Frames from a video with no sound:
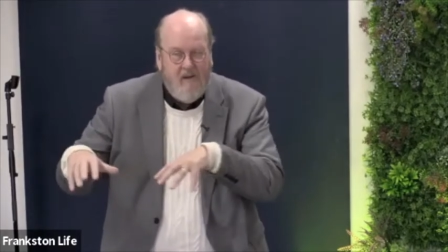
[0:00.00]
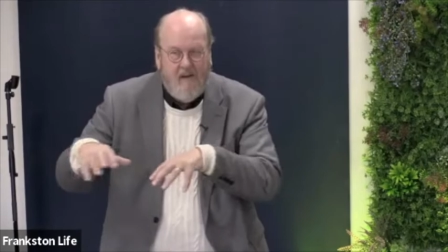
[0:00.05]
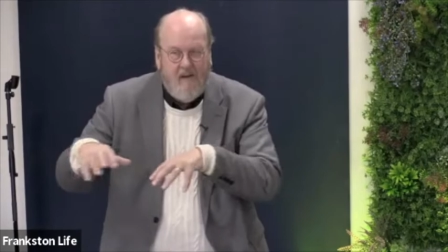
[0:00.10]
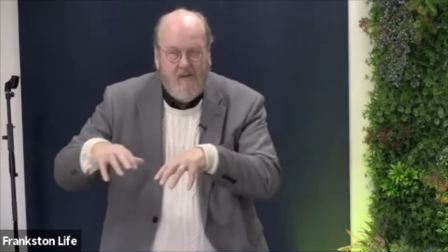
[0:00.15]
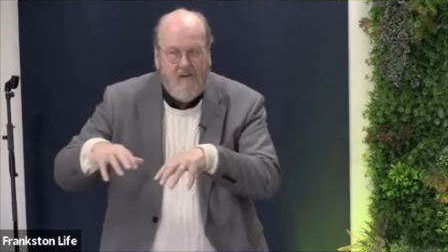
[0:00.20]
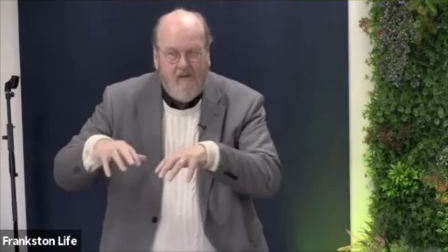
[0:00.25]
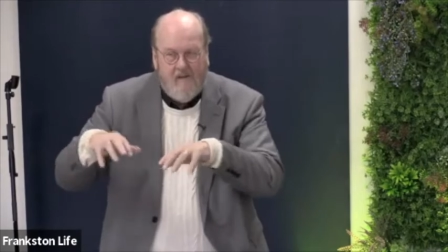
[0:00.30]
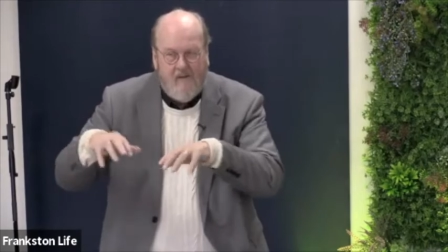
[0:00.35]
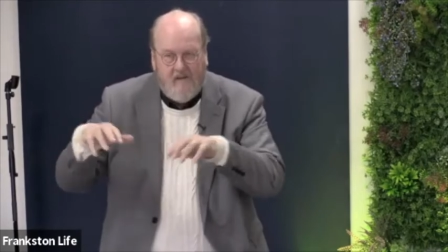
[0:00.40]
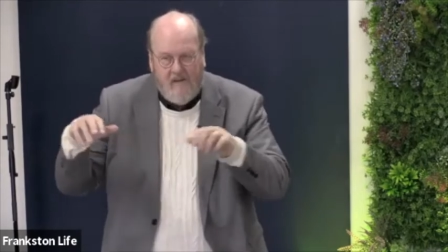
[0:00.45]
They
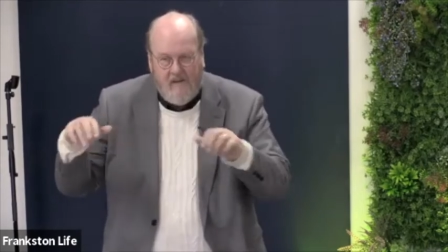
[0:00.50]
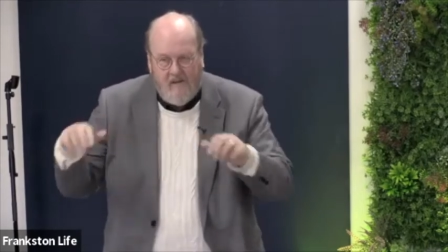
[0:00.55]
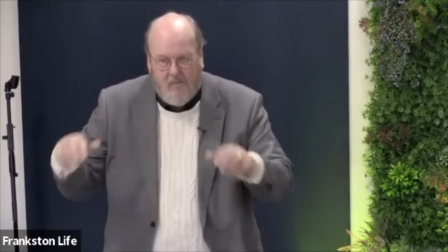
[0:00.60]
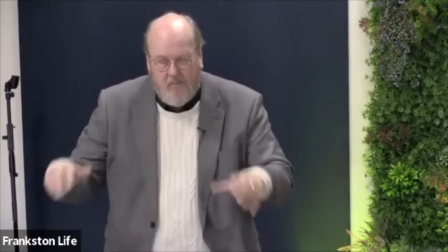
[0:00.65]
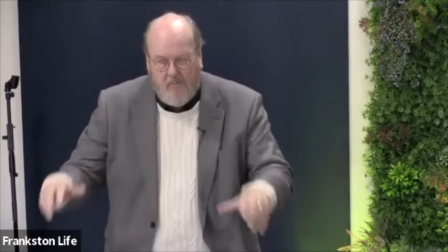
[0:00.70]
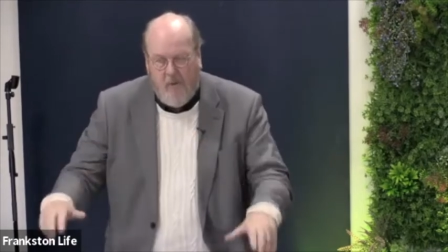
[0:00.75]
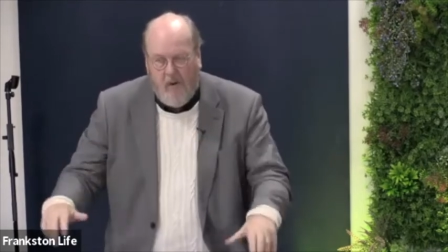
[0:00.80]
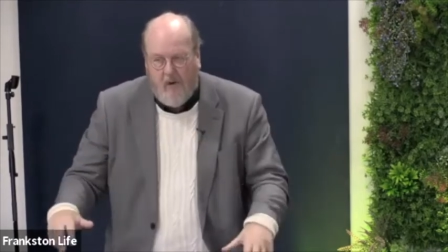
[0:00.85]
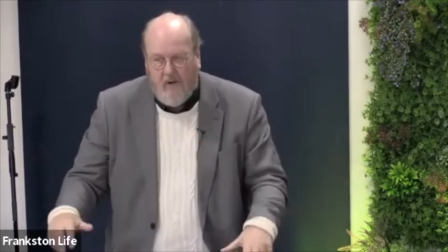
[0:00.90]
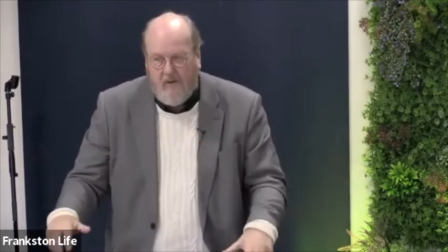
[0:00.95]
use these
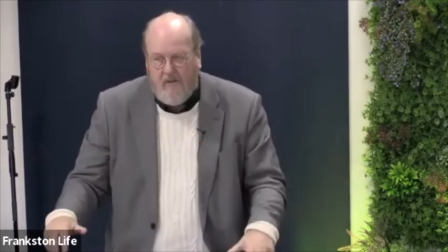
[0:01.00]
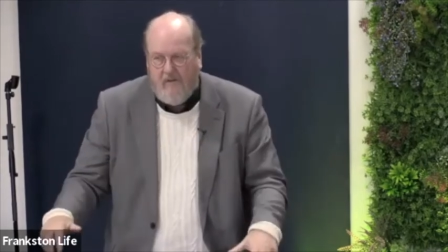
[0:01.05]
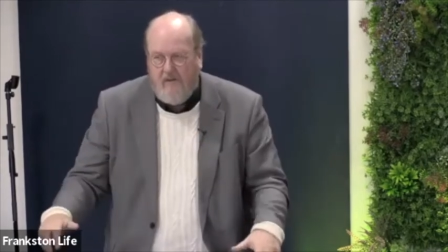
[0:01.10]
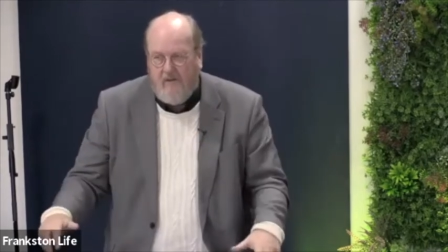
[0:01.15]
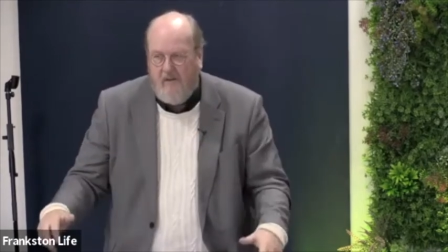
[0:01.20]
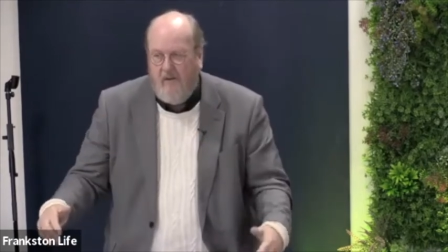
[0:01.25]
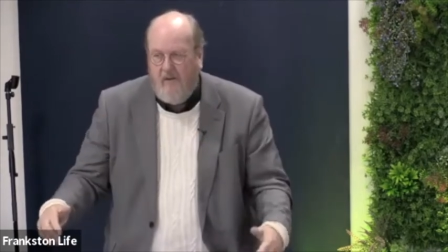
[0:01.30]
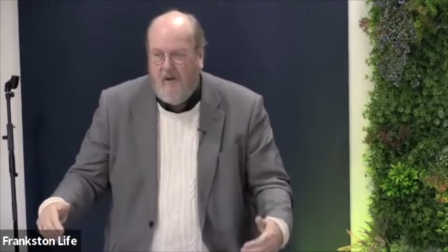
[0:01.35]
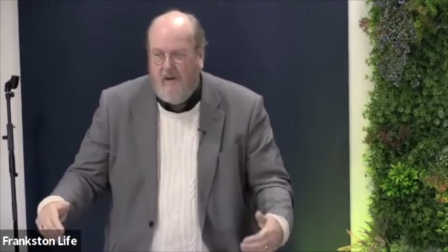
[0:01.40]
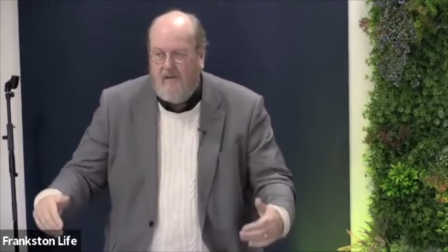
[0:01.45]
bots
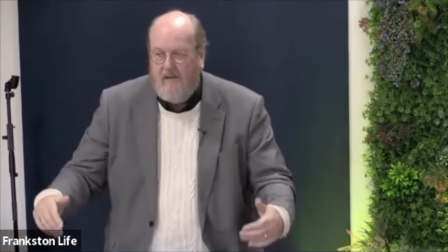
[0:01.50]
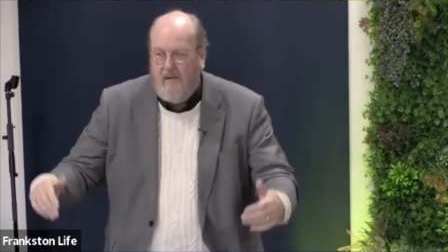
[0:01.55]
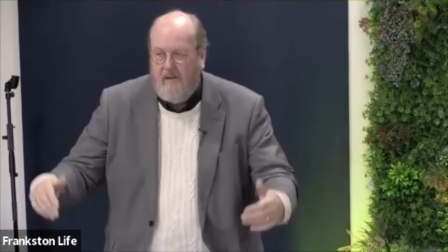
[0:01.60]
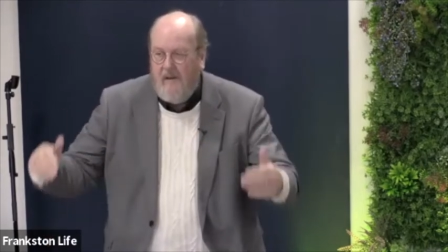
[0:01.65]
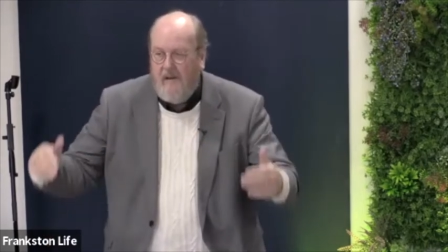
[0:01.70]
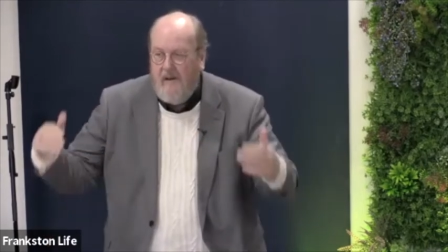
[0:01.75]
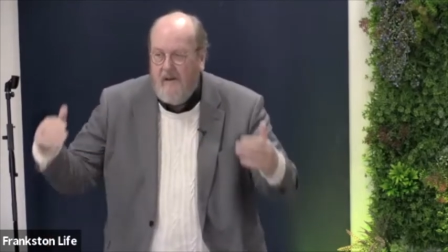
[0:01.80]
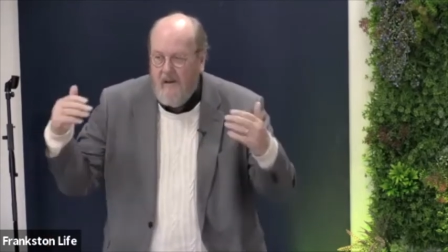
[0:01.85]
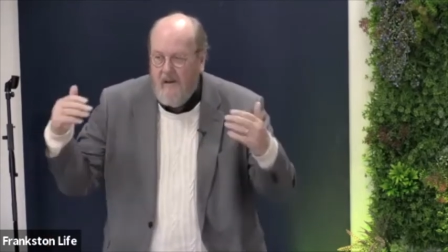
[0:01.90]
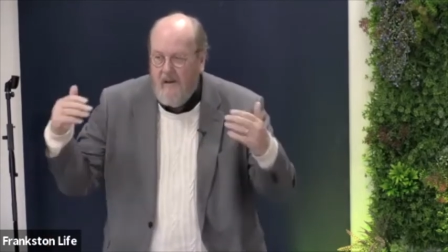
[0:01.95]
to
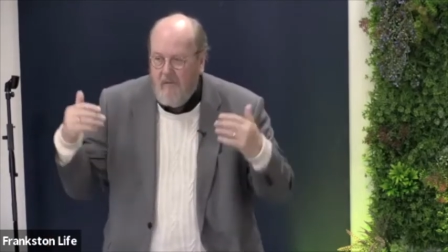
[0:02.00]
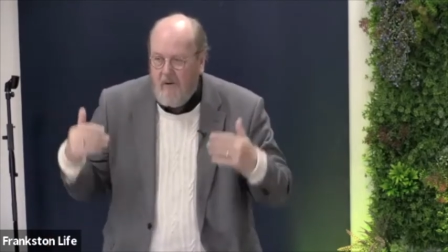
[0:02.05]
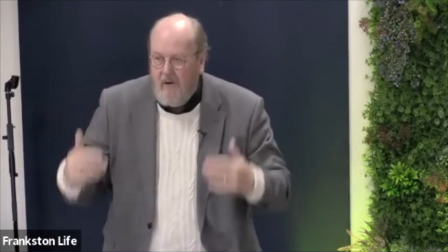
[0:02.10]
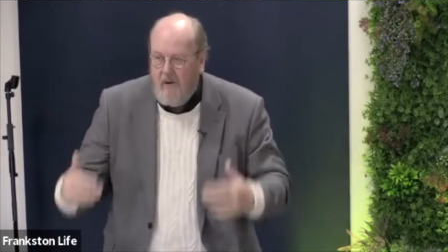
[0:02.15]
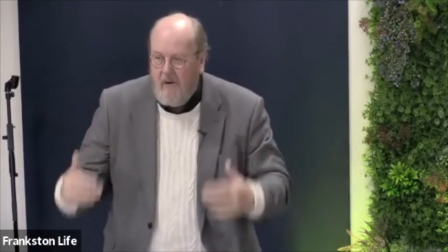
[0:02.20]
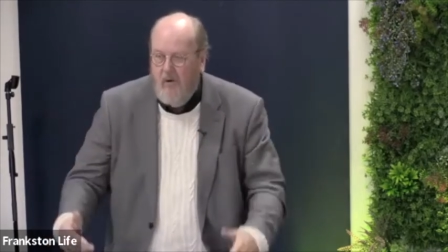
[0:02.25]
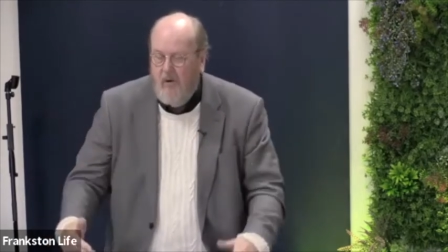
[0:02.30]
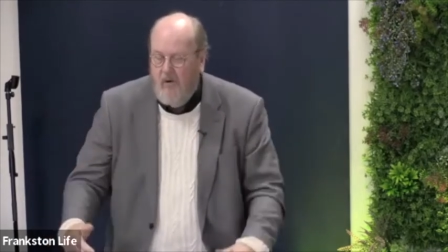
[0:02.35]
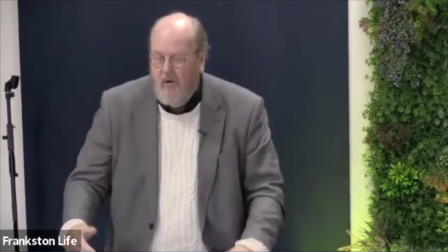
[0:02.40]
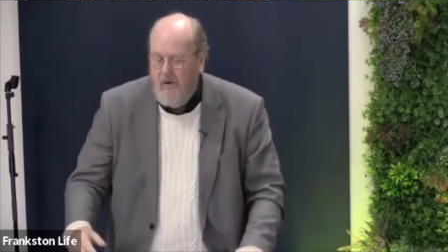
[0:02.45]
actually
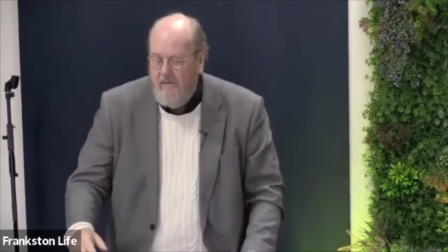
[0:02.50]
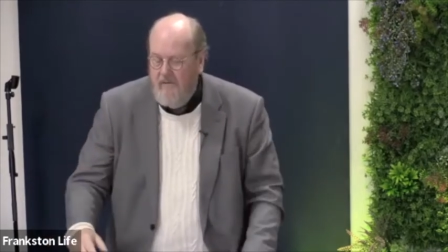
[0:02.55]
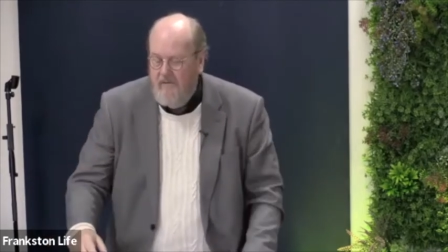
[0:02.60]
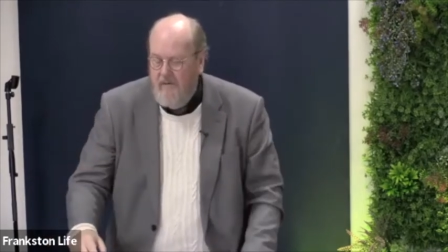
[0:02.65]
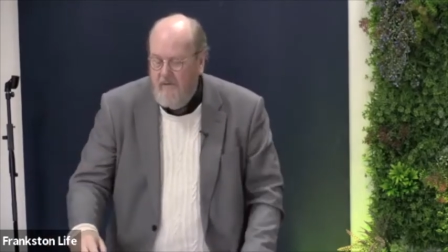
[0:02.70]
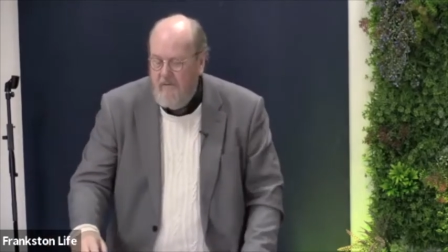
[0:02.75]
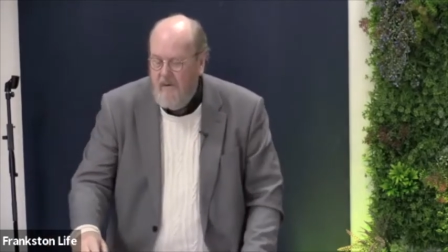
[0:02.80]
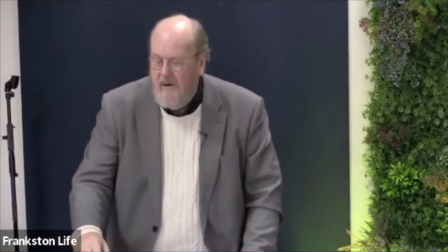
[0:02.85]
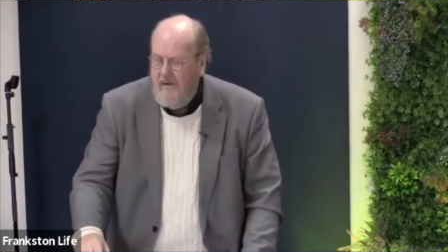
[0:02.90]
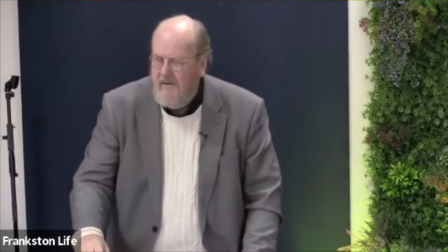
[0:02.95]
record
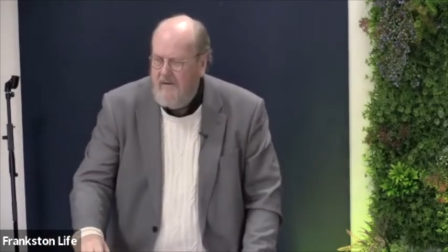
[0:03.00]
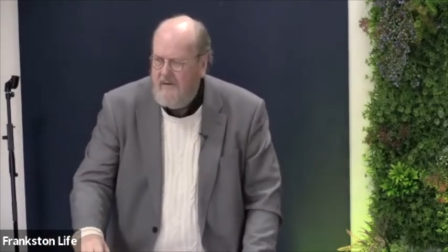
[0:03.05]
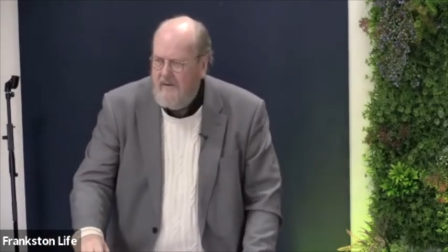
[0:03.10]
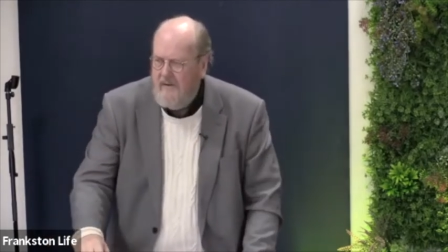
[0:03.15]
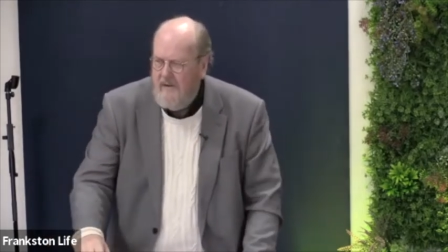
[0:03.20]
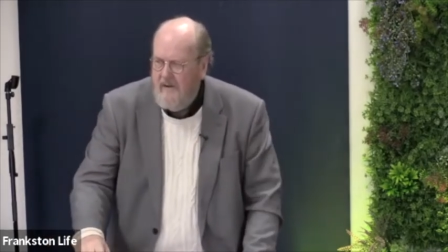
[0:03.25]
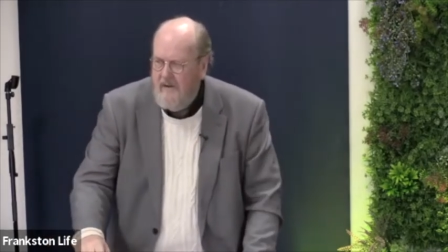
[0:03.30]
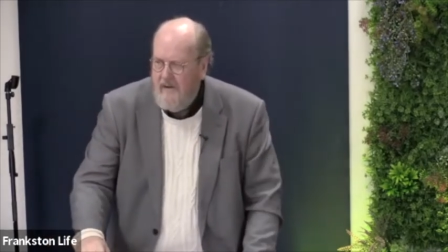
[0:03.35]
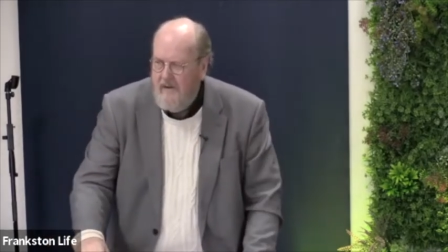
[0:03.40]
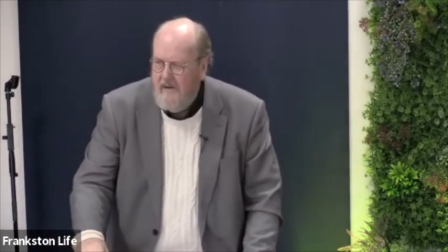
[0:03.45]

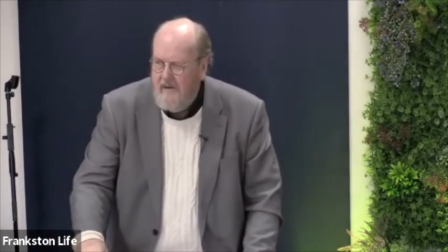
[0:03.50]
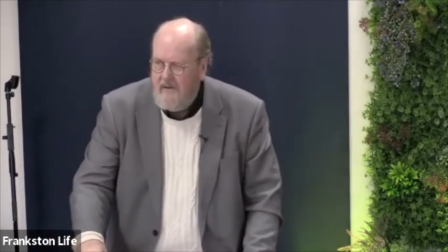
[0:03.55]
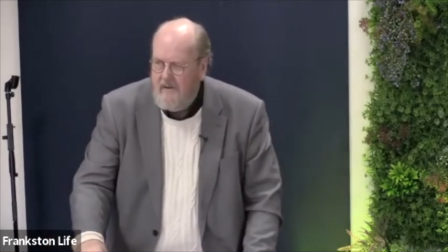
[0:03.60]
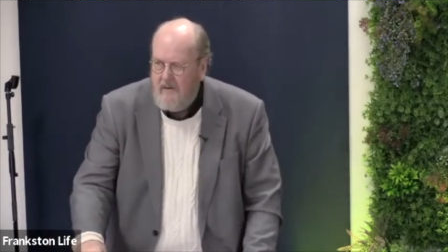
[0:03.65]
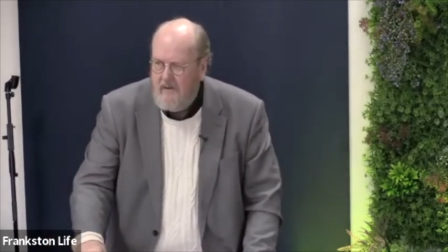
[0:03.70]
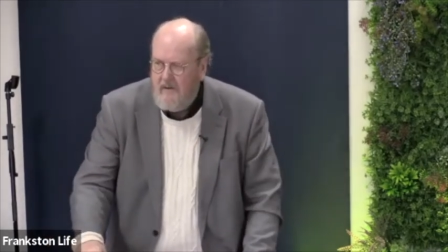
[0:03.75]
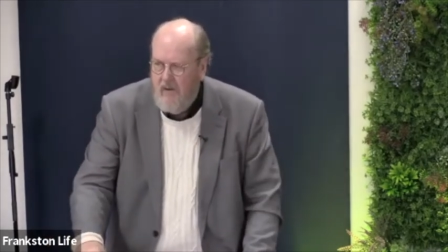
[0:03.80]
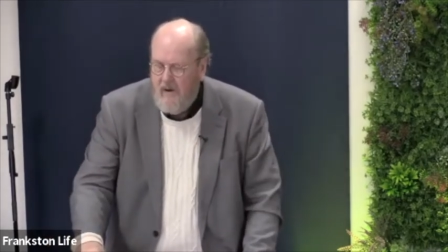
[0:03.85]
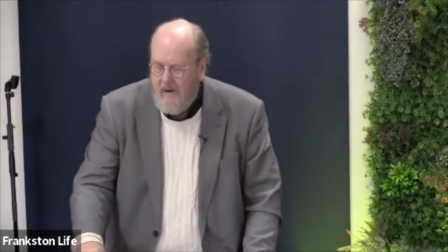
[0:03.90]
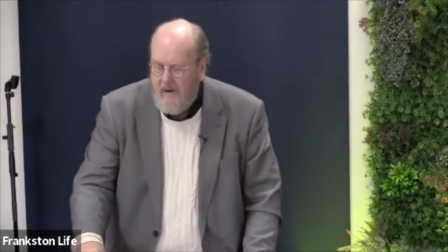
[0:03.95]
information, and it's
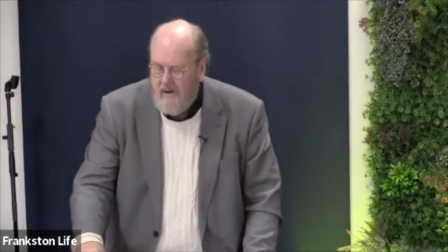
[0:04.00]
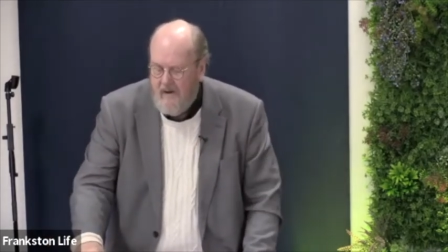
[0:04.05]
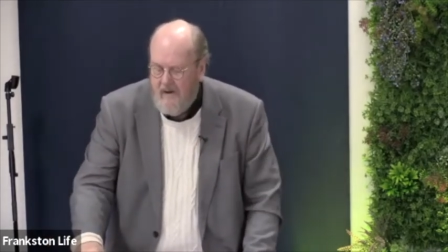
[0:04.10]
quite